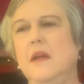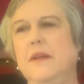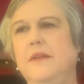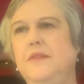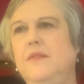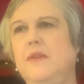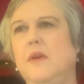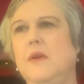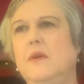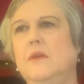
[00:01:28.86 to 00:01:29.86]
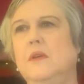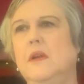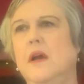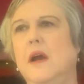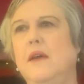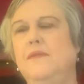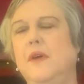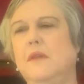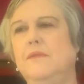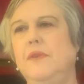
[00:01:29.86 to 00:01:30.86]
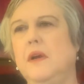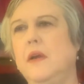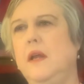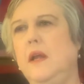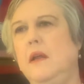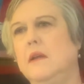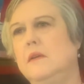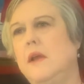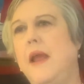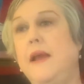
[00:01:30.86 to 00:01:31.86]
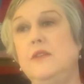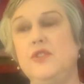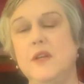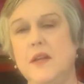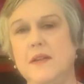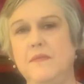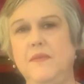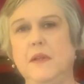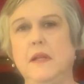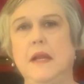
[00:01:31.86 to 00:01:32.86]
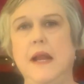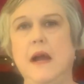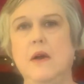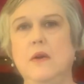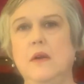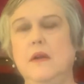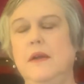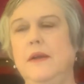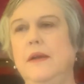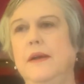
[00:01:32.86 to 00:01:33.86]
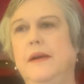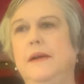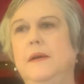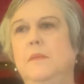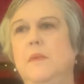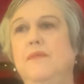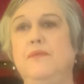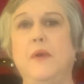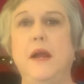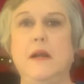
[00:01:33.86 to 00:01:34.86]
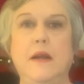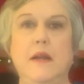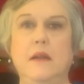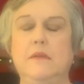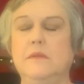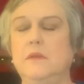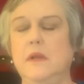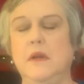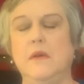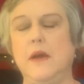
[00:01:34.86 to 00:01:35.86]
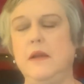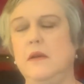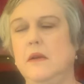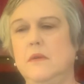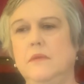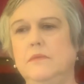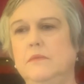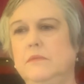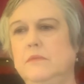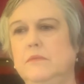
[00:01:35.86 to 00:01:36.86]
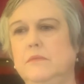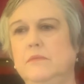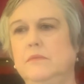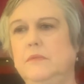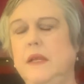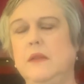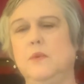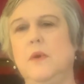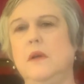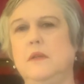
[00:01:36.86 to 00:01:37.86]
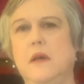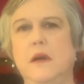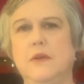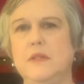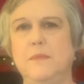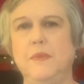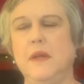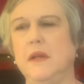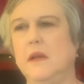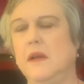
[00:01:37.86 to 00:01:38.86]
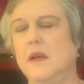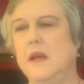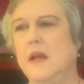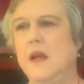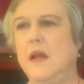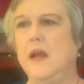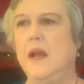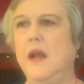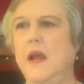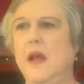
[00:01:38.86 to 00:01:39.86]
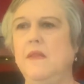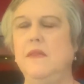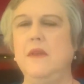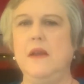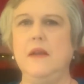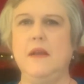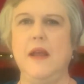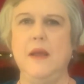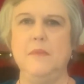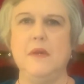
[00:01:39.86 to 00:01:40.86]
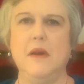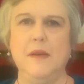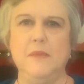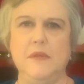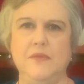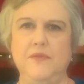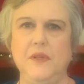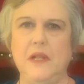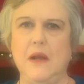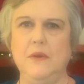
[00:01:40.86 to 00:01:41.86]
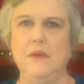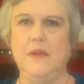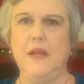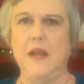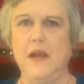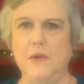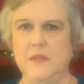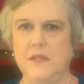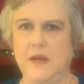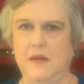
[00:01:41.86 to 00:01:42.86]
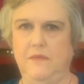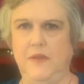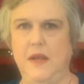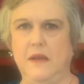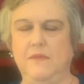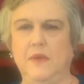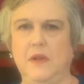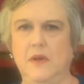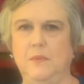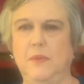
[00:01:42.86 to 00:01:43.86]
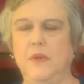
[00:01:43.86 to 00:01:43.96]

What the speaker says: So I felt very anxious filling it out, afraid I'd, I don't know, hit the wrong dot or something. And then it came time to fill out the outside of the envelope,